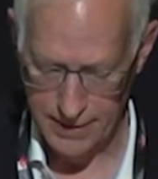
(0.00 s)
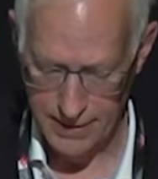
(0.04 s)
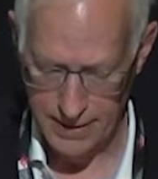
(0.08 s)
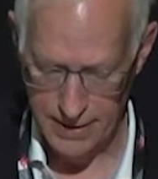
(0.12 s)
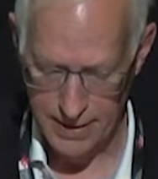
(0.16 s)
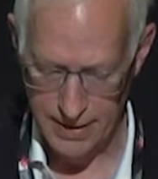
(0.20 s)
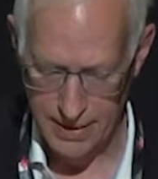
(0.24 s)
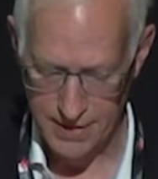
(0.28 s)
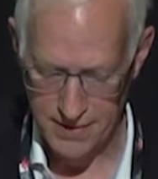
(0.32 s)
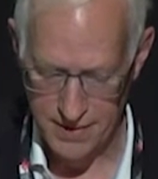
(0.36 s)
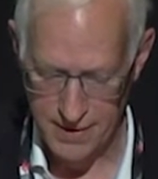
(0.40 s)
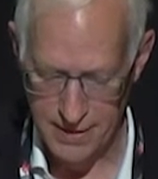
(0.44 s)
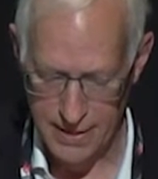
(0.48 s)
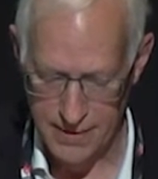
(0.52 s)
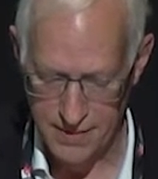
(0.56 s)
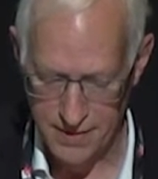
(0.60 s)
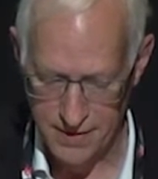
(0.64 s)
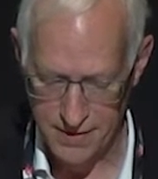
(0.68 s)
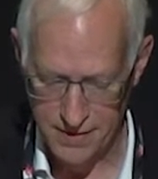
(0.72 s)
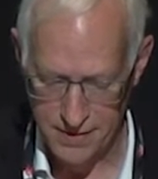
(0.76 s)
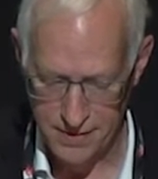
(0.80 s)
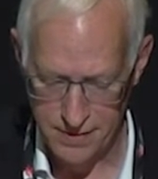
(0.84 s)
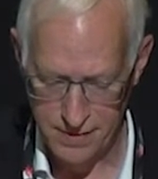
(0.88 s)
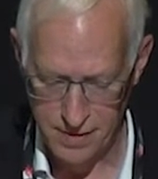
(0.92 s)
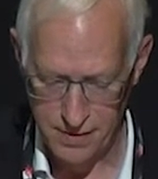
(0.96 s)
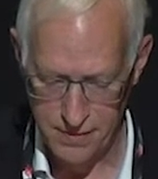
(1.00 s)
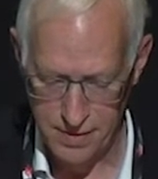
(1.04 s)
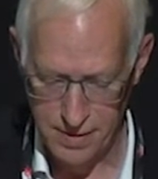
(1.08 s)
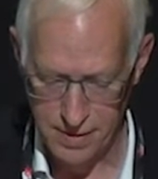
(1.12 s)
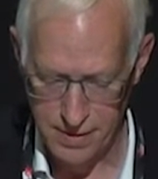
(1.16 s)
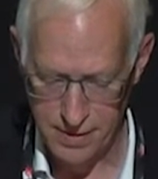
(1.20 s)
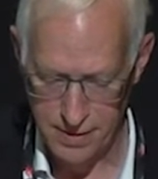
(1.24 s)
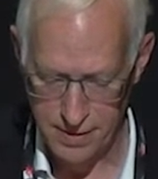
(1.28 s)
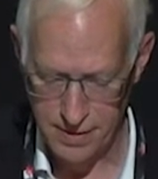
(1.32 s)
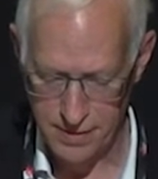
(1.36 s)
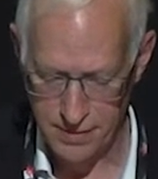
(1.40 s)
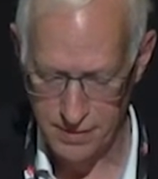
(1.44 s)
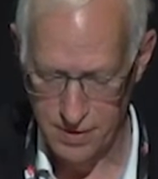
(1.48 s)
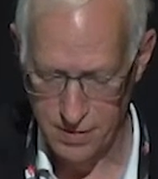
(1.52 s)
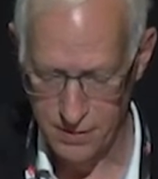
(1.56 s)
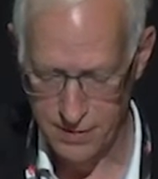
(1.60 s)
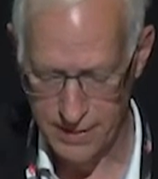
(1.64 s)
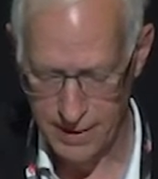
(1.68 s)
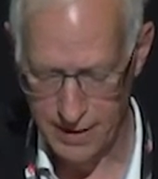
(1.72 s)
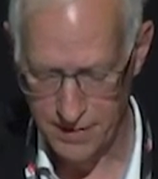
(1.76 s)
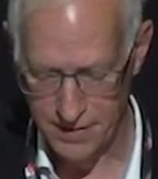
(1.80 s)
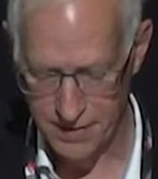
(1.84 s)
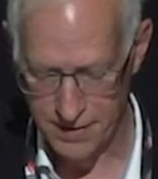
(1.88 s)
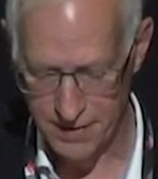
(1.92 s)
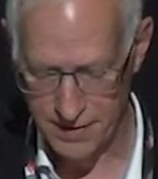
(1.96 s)
As Jens noted in
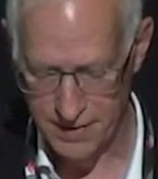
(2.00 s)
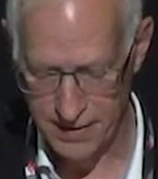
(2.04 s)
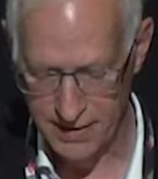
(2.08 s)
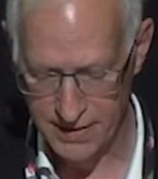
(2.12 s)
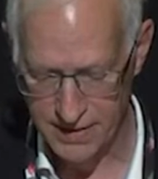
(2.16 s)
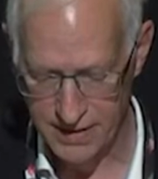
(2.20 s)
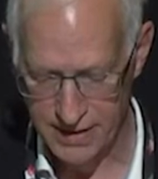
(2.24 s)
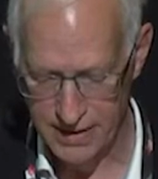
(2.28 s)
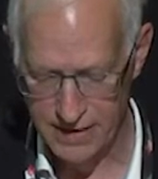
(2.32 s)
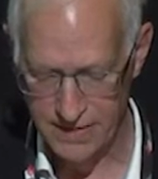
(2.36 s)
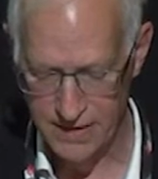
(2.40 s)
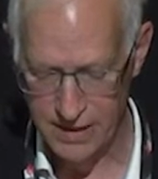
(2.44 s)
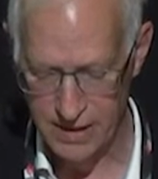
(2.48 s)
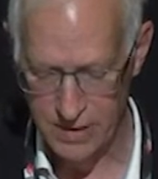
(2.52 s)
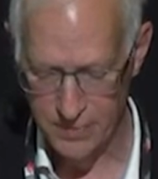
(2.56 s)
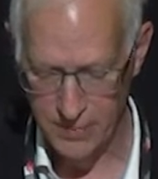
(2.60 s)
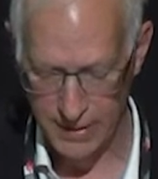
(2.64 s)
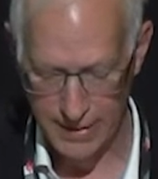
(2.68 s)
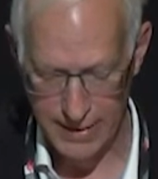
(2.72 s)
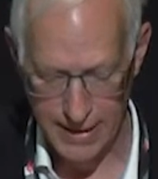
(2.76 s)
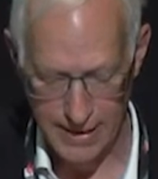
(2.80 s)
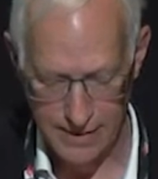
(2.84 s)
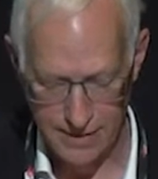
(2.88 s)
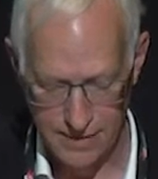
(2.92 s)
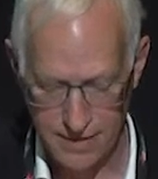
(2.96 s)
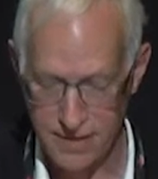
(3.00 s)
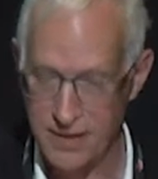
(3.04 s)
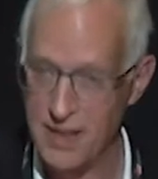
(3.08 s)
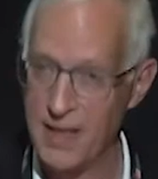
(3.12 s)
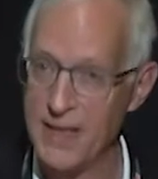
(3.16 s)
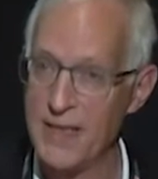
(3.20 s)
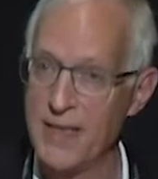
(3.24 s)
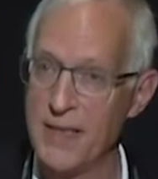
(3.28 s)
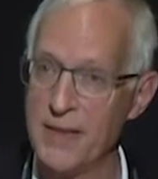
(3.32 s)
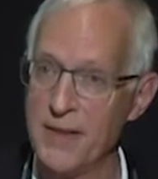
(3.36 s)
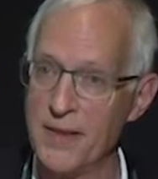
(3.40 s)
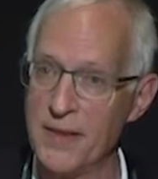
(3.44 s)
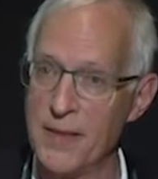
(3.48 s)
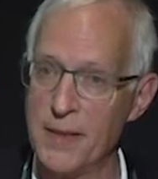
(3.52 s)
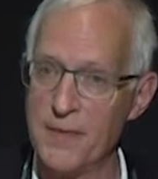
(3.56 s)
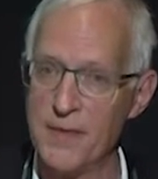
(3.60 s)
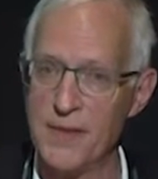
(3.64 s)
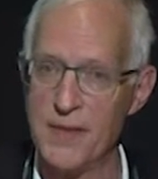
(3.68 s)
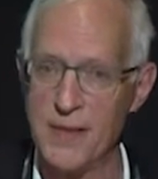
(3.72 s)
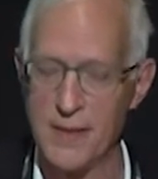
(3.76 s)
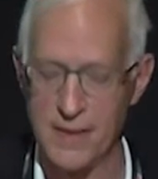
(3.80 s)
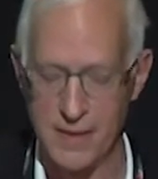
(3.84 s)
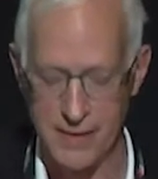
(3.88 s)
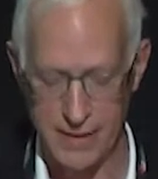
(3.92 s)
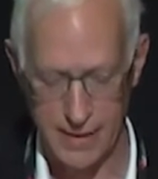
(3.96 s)
2016, these began in the
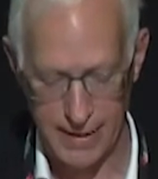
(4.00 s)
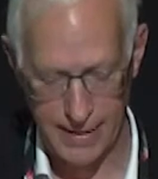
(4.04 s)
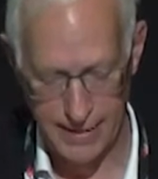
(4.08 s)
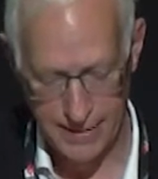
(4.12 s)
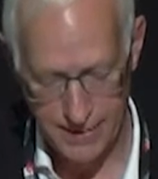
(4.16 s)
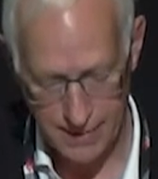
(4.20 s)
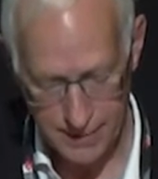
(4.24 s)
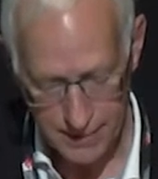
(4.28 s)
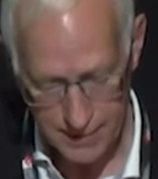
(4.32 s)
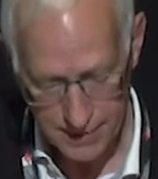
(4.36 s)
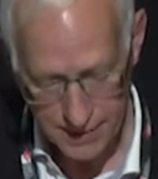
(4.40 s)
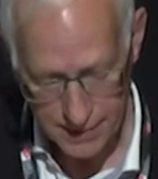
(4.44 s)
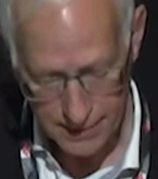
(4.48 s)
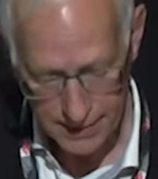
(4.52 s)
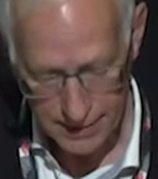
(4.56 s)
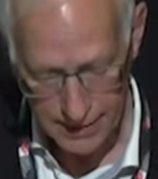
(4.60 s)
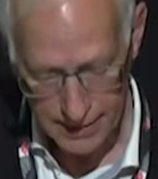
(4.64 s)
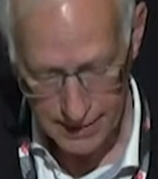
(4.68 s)
1970s and 80s,